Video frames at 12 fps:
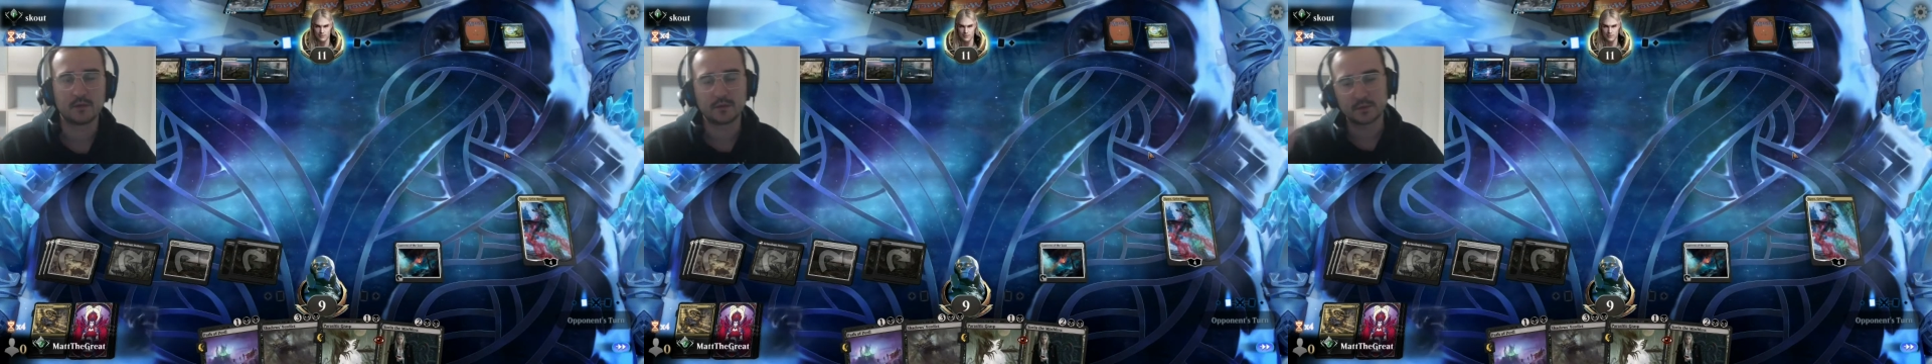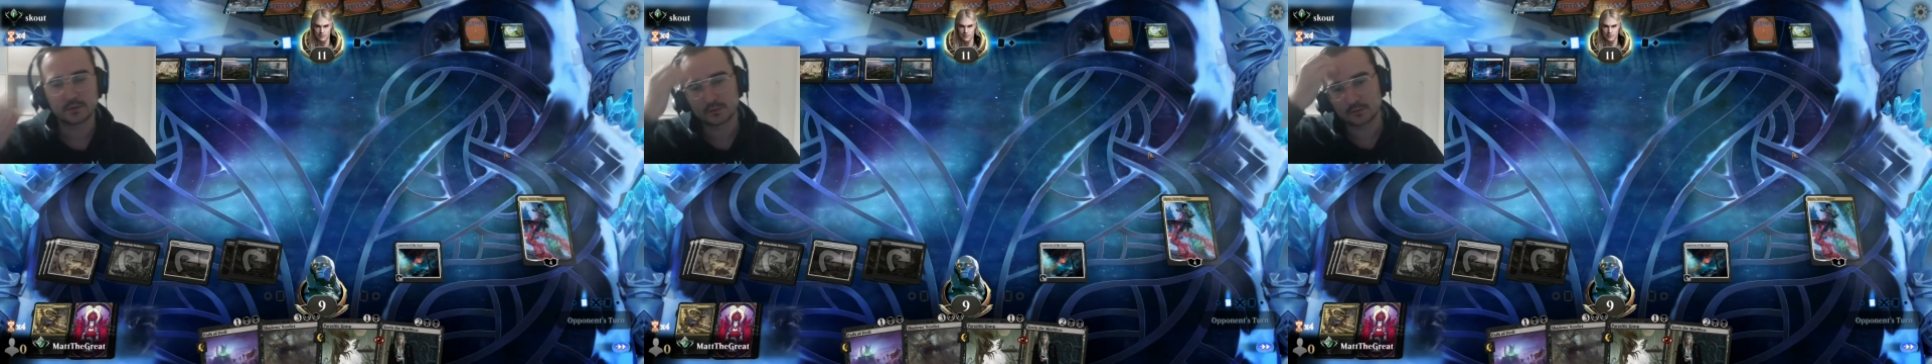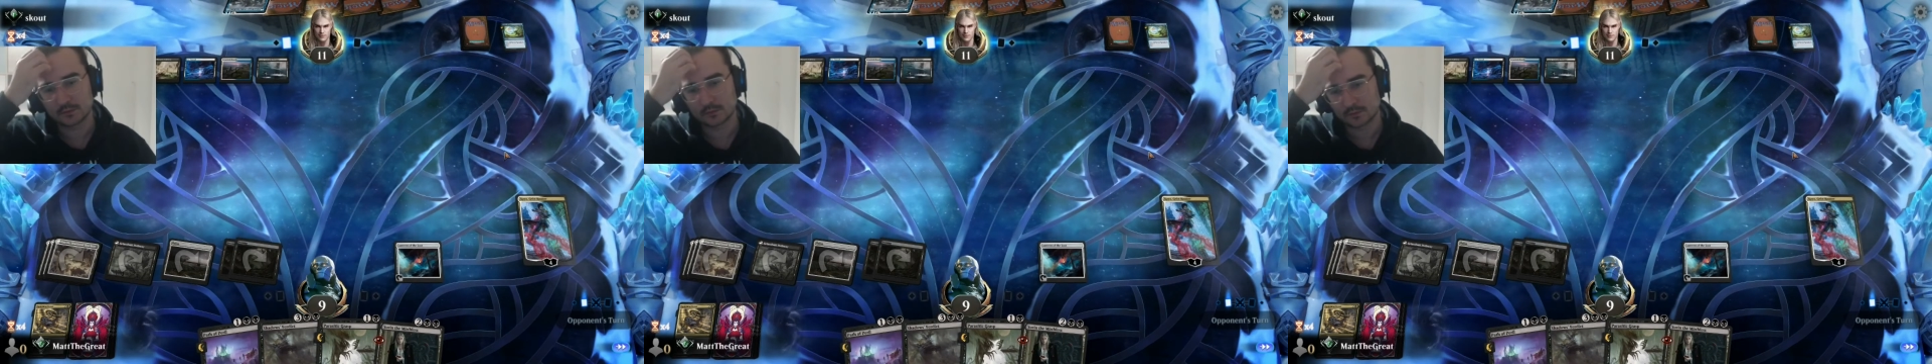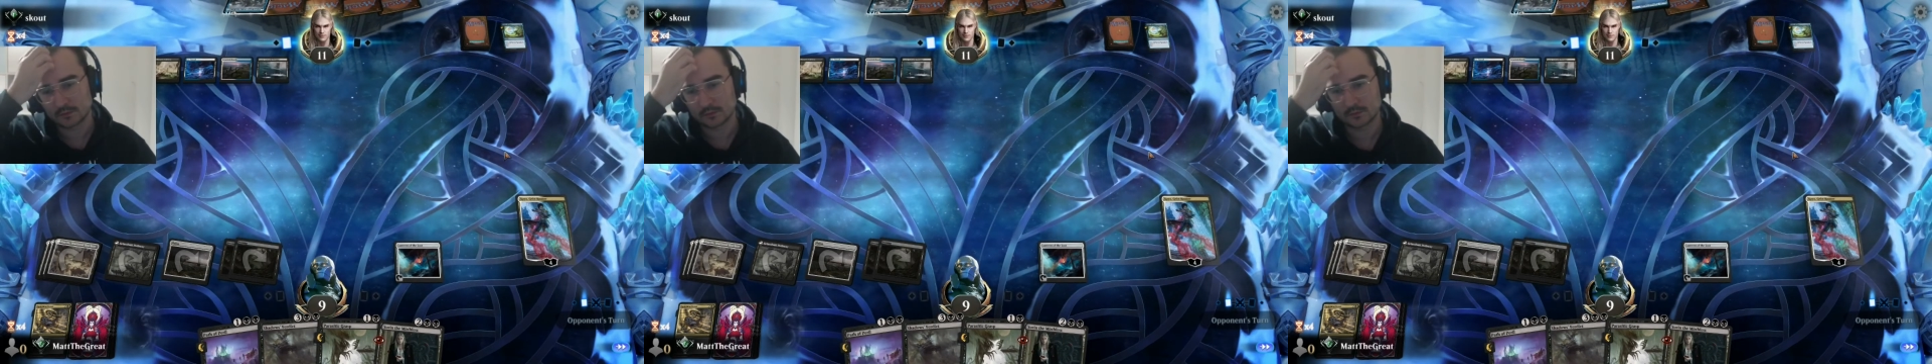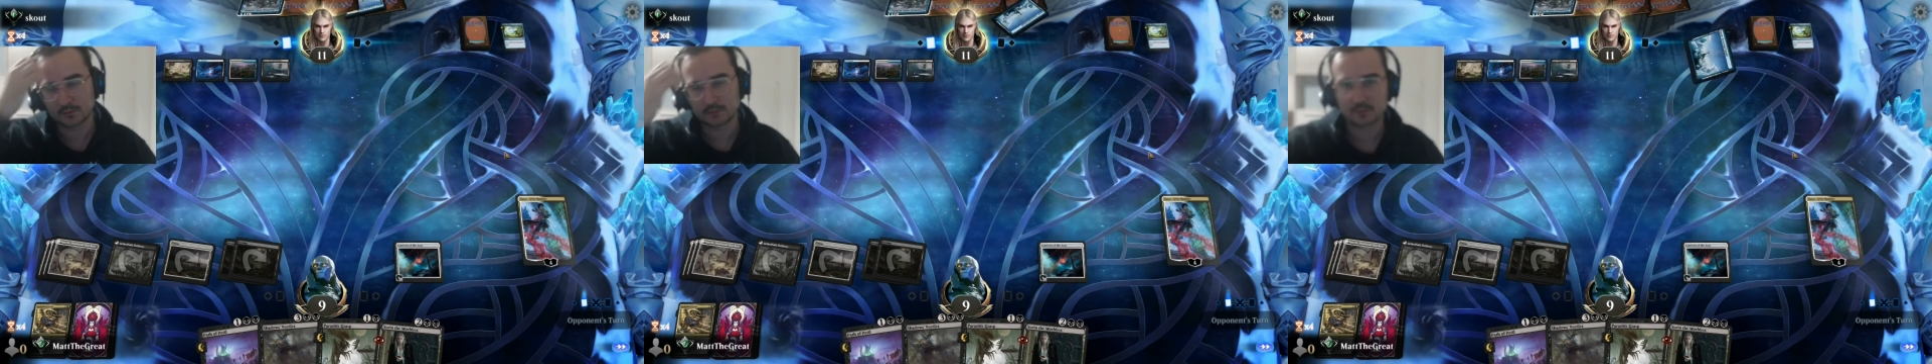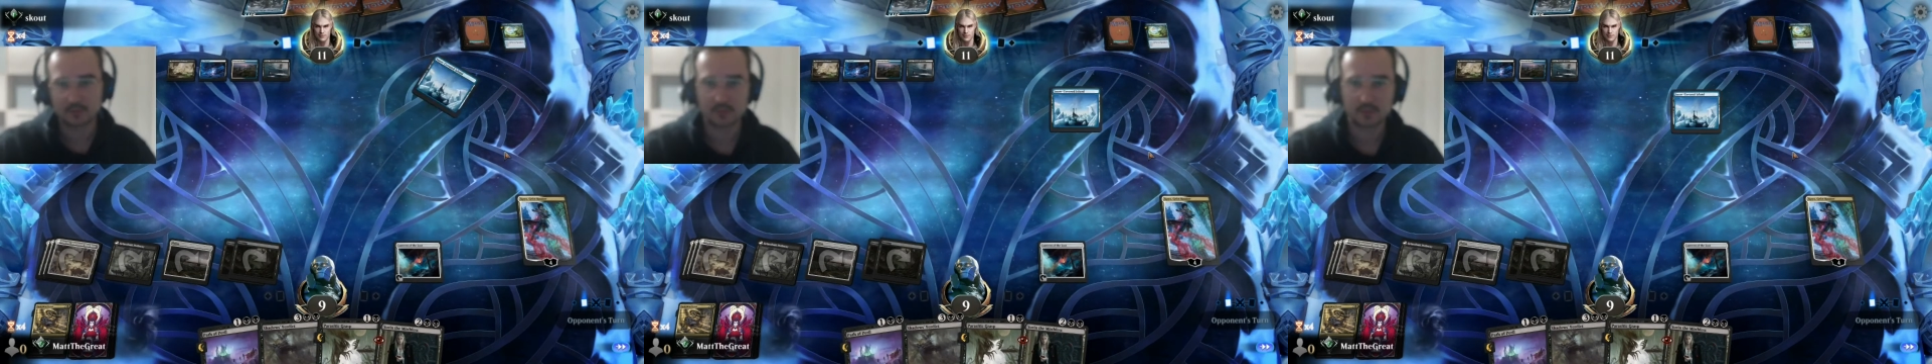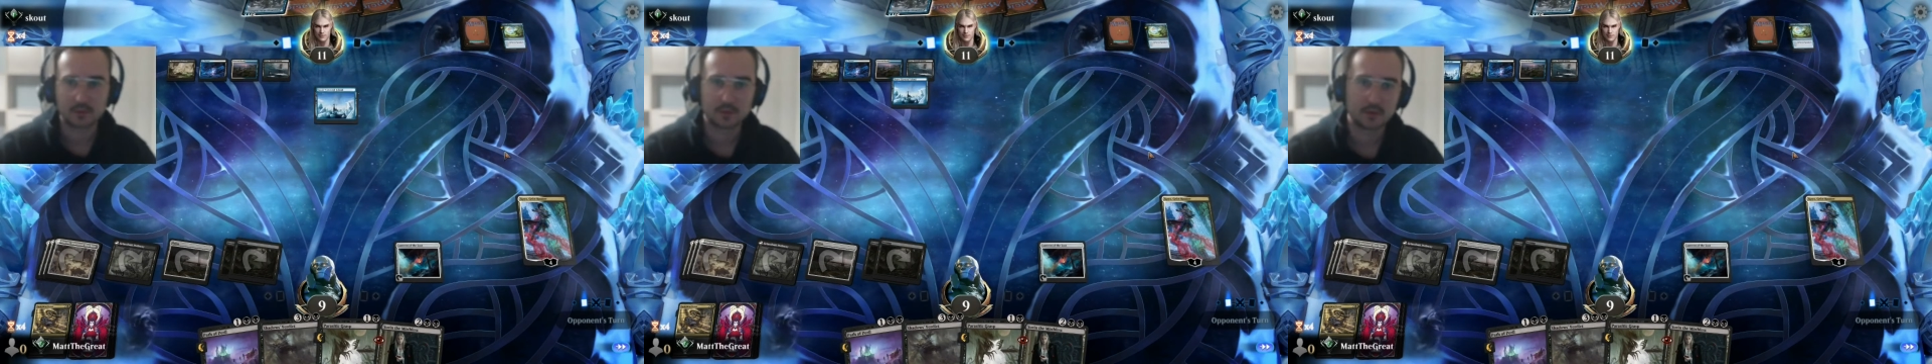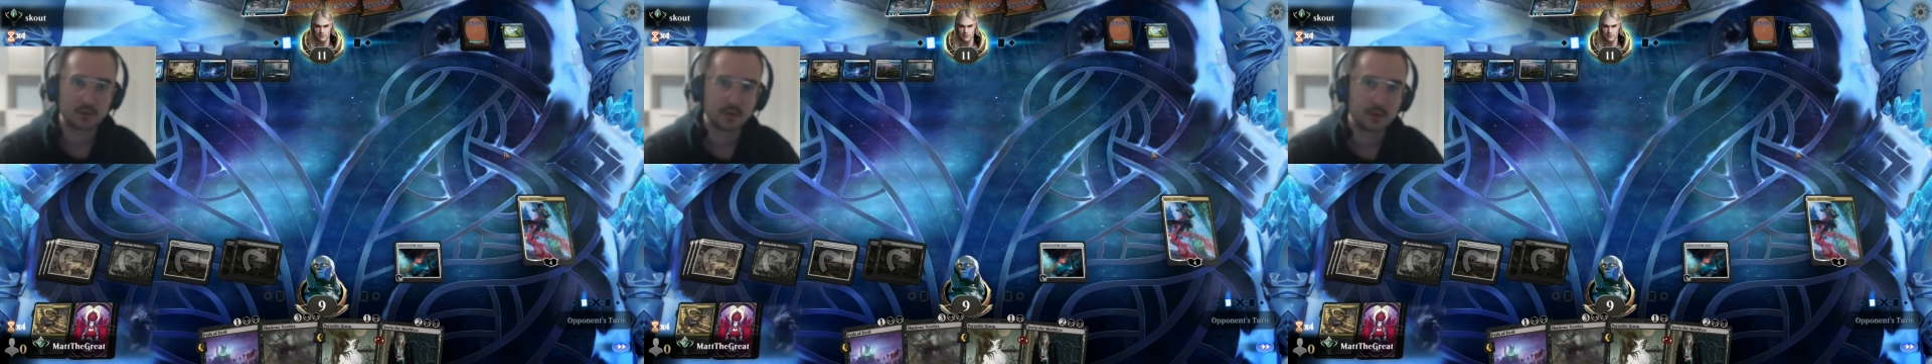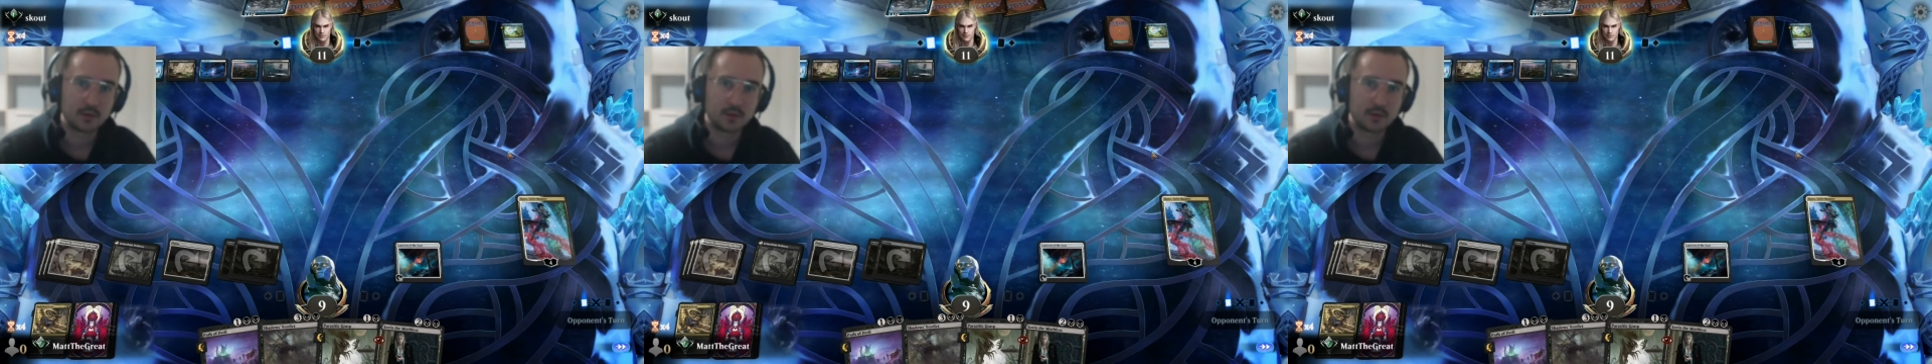how I showed you. You got this.